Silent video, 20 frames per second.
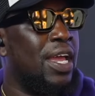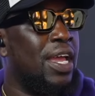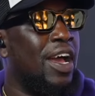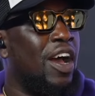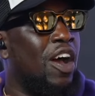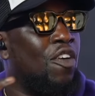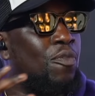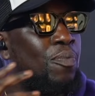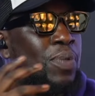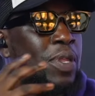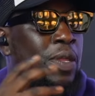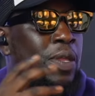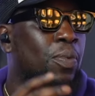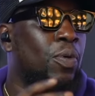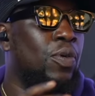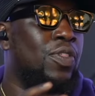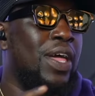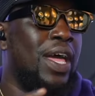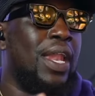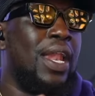of people
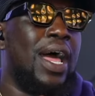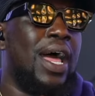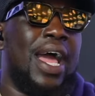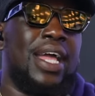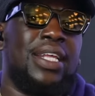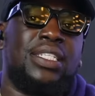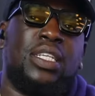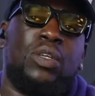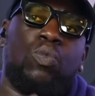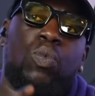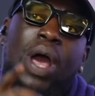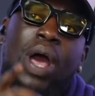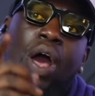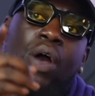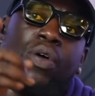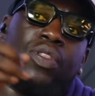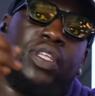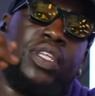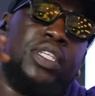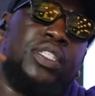that I see, wow,
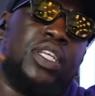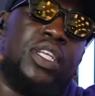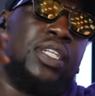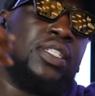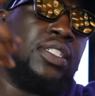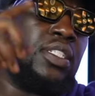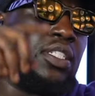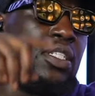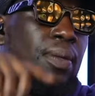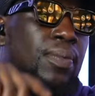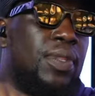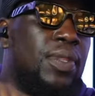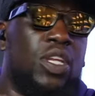he's onto something